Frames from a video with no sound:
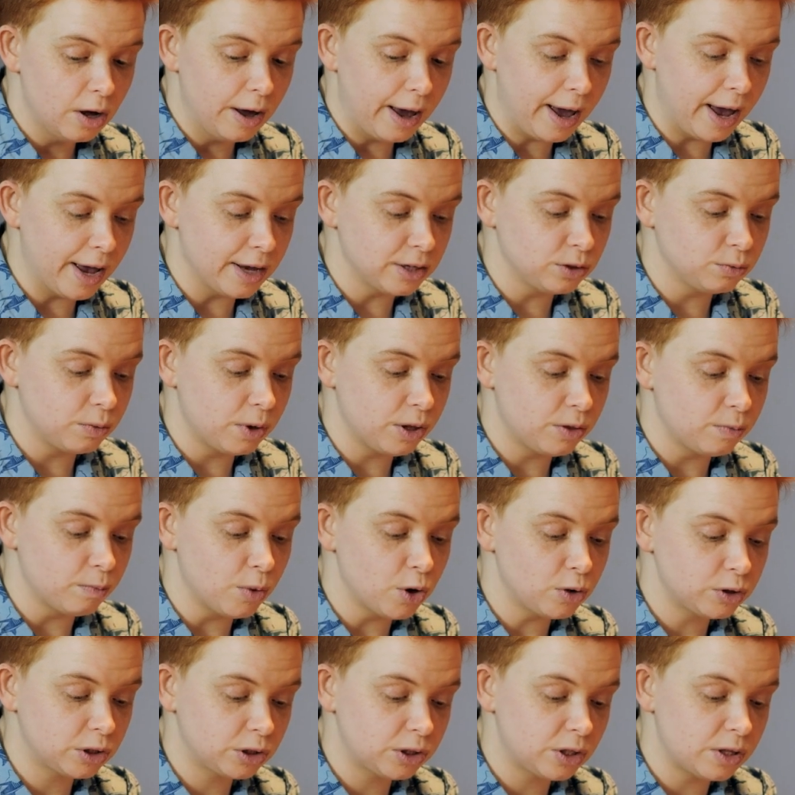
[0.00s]
As with
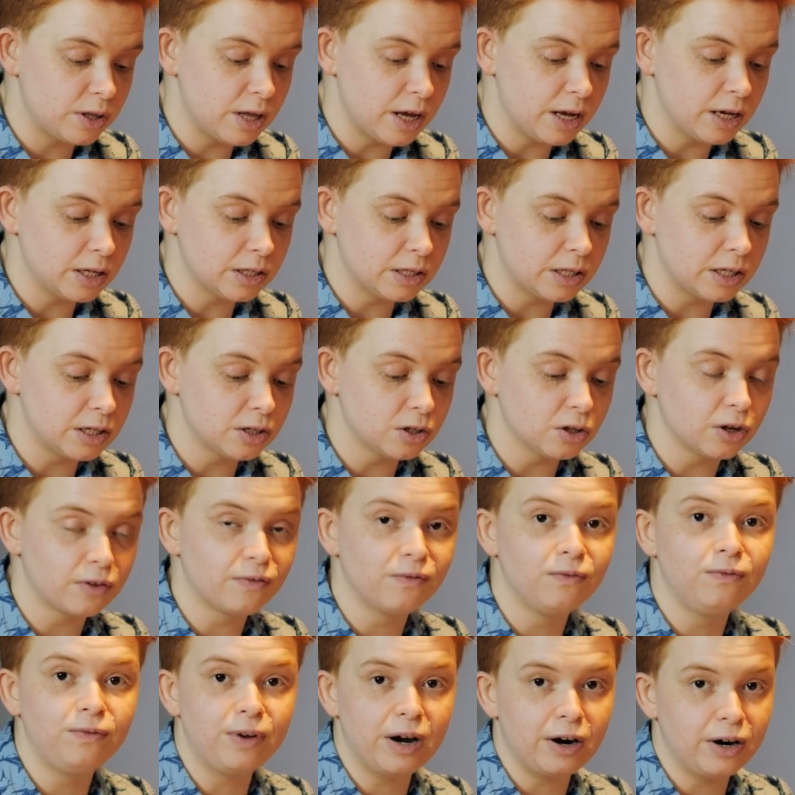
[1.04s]
most things, these look
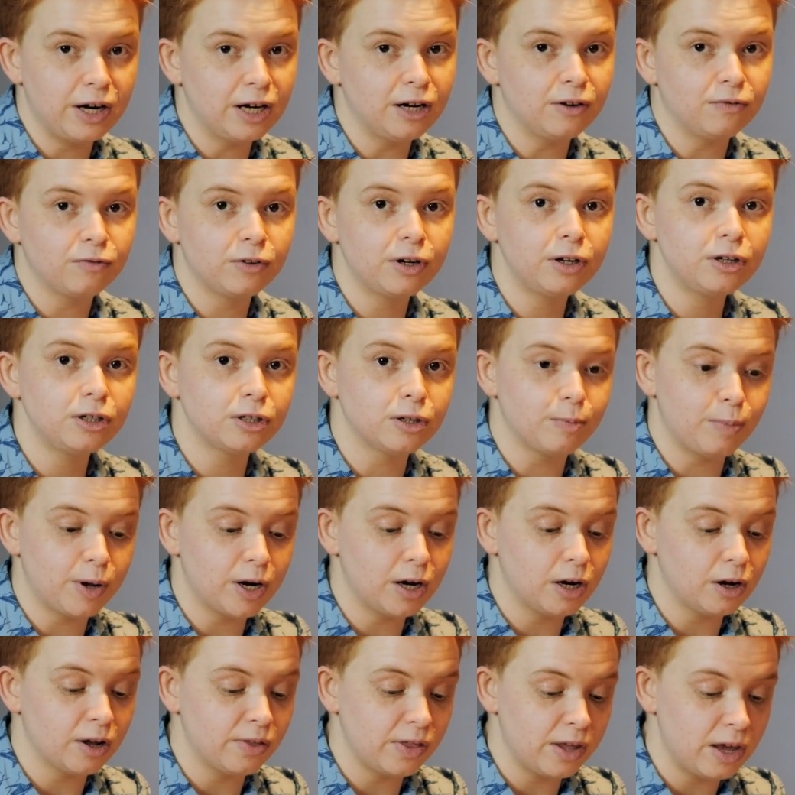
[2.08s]
very different
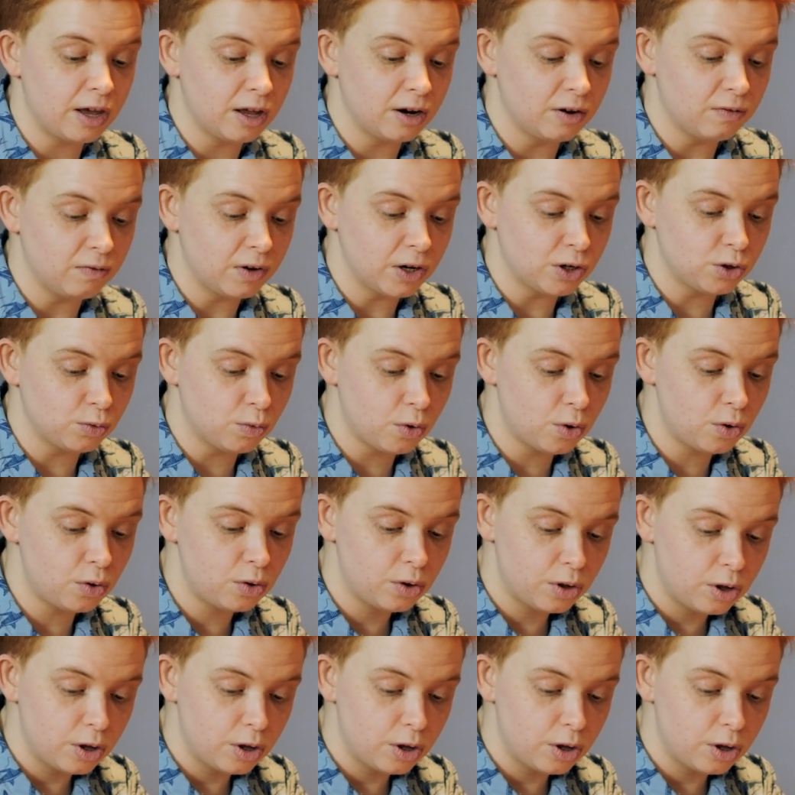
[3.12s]
depending on the individual.